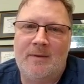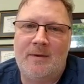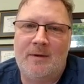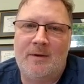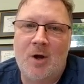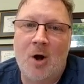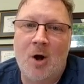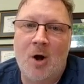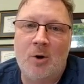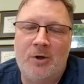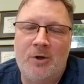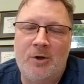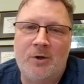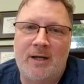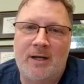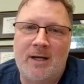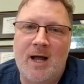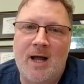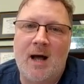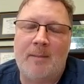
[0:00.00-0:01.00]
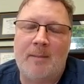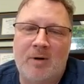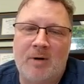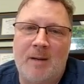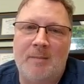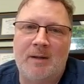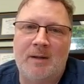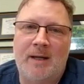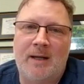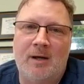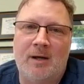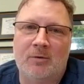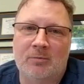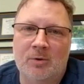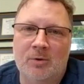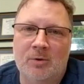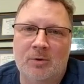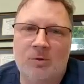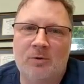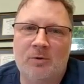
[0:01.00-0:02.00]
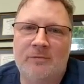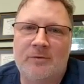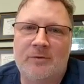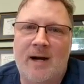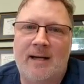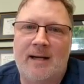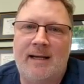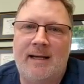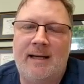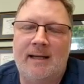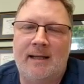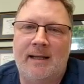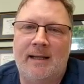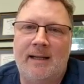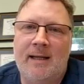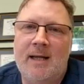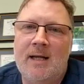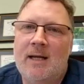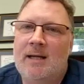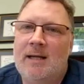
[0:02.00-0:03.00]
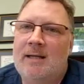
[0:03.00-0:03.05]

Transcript: no, you cannot promulgate a rule for dry needling,